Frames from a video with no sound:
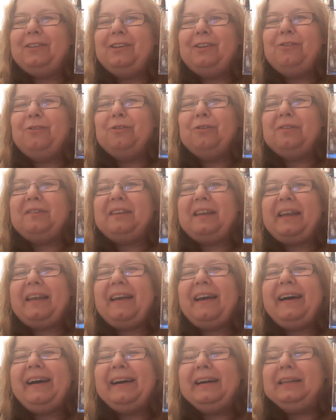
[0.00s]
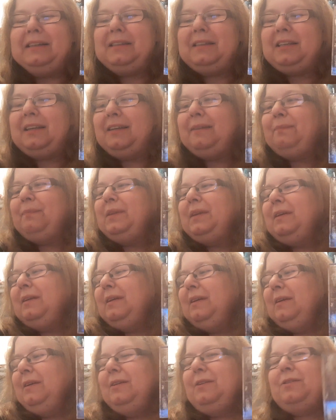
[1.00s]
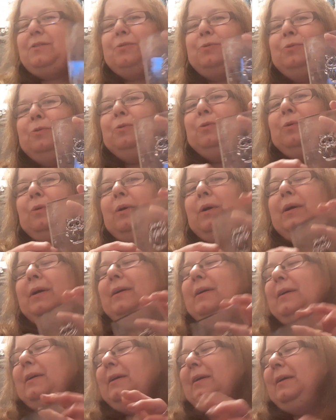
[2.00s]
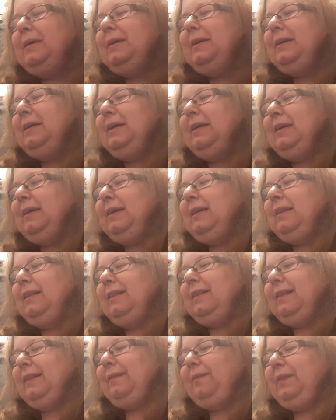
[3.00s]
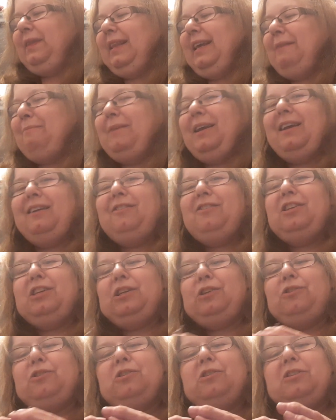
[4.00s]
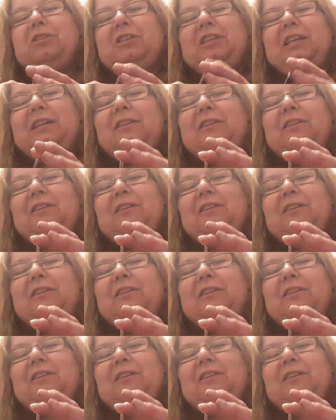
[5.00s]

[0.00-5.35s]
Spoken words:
to use the cat. So let me introduce you